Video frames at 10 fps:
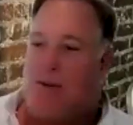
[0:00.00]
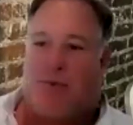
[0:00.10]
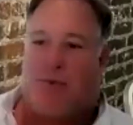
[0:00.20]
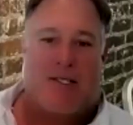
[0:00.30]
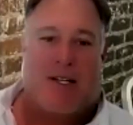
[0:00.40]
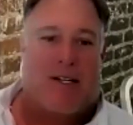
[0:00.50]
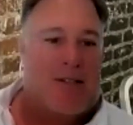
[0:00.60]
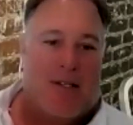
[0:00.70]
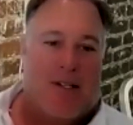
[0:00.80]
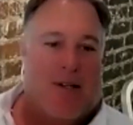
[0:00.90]

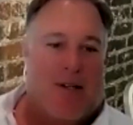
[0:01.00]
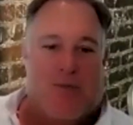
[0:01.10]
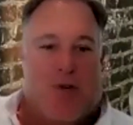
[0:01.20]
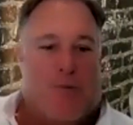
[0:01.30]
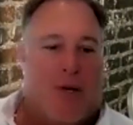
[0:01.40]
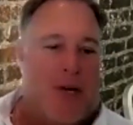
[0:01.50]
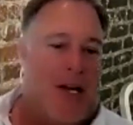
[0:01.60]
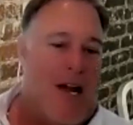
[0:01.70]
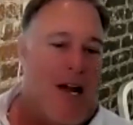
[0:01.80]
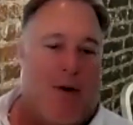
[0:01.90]
raising $2
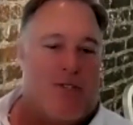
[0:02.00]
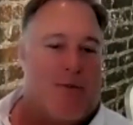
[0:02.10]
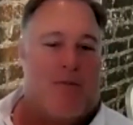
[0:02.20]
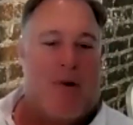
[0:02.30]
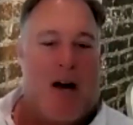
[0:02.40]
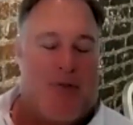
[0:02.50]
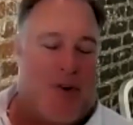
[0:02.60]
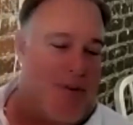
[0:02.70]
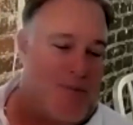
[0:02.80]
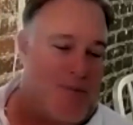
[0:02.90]
billion a month, and
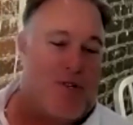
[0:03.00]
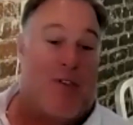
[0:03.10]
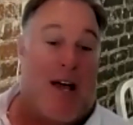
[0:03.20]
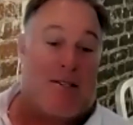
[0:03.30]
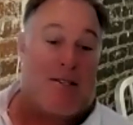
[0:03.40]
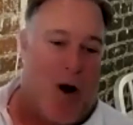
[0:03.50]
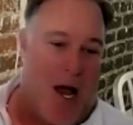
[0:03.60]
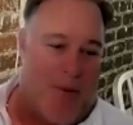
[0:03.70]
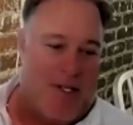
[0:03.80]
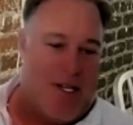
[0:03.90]
I'm sure that's
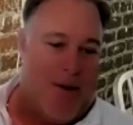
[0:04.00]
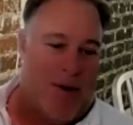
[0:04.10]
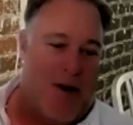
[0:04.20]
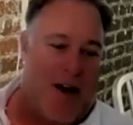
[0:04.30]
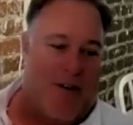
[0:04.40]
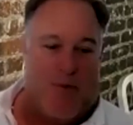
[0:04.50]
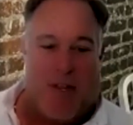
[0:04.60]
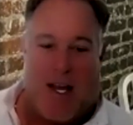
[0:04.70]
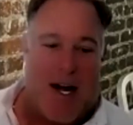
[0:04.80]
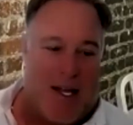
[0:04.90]
probably tapered off.
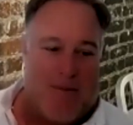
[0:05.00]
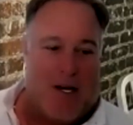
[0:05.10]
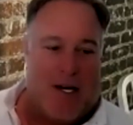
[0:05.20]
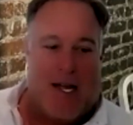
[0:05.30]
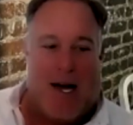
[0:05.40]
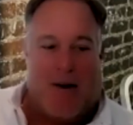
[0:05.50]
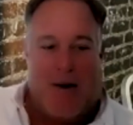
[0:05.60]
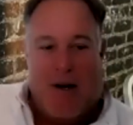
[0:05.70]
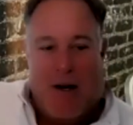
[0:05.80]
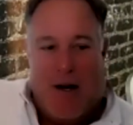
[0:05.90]
They got to get money out.
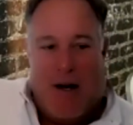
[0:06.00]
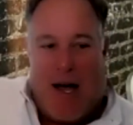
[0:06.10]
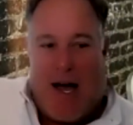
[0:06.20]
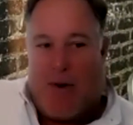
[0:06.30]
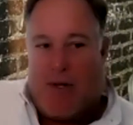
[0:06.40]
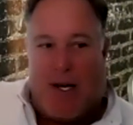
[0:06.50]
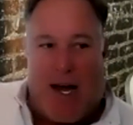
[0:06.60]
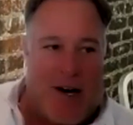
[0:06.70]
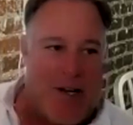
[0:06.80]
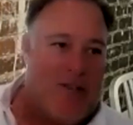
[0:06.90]

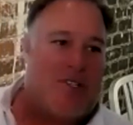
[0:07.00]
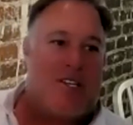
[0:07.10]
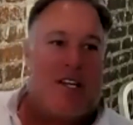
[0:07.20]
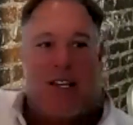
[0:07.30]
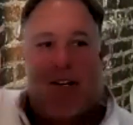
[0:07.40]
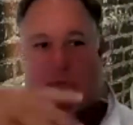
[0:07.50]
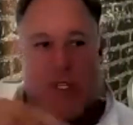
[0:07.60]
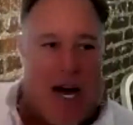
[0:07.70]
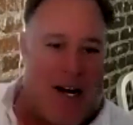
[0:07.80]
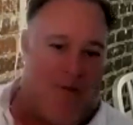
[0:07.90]
How do you see those
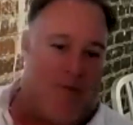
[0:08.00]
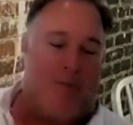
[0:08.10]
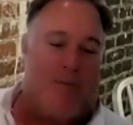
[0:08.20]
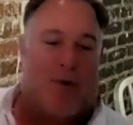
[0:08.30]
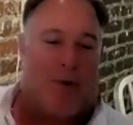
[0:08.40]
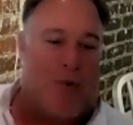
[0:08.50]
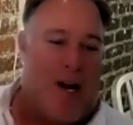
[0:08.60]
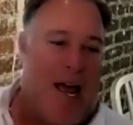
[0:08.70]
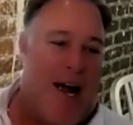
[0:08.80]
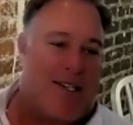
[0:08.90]
kind of people
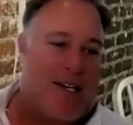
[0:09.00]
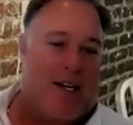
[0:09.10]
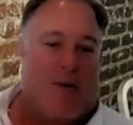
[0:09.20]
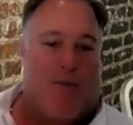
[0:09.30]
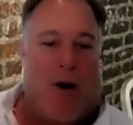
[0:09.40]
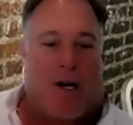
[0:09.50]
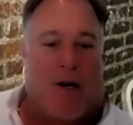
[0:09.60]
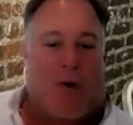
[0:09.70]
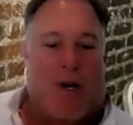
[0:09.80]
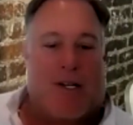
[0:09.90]
reacting in the market
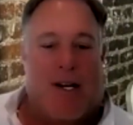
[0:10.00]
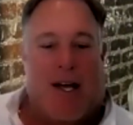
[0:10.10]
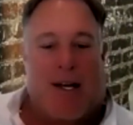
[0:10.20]
we're in today?